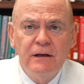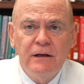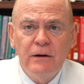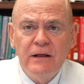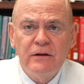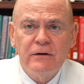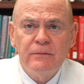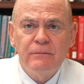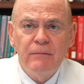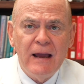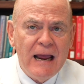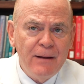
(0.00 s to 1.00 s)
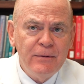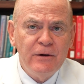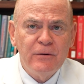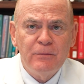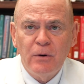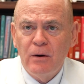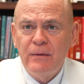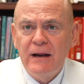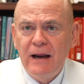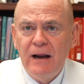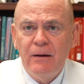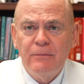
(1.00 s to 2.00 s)
you know, either in Miami or in
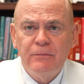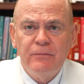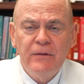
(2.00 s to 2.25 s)
Birmingham,